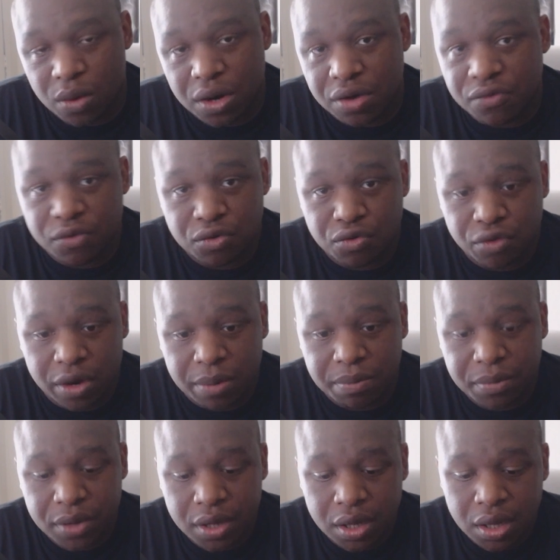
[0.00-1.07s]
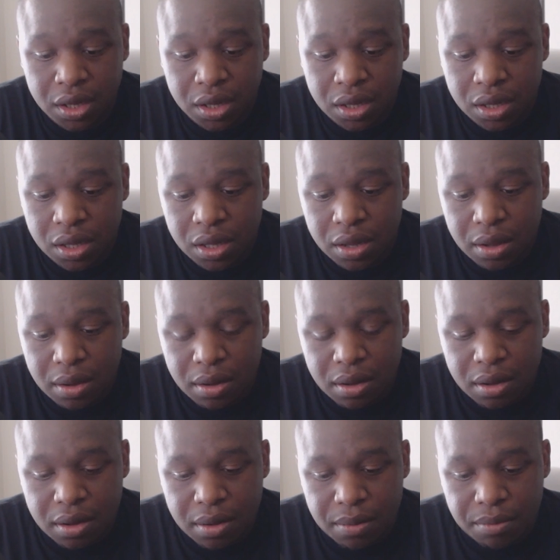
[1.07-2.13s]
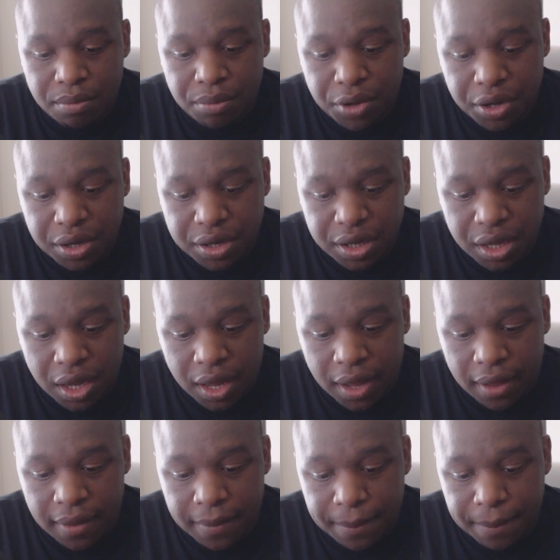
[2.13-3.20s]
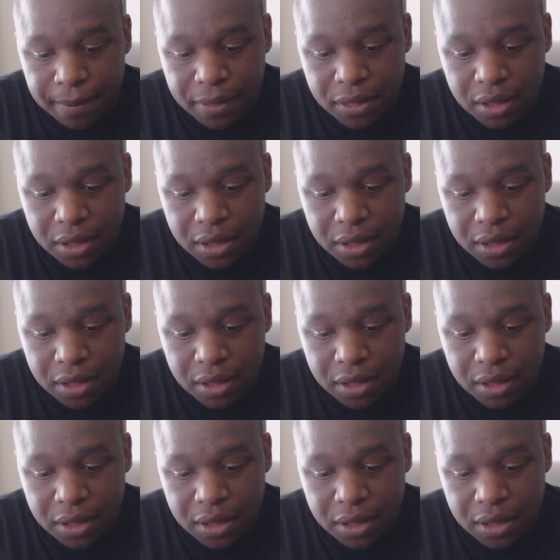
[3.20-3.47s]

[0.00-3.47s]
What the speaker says: a wonderful trip. But yeah,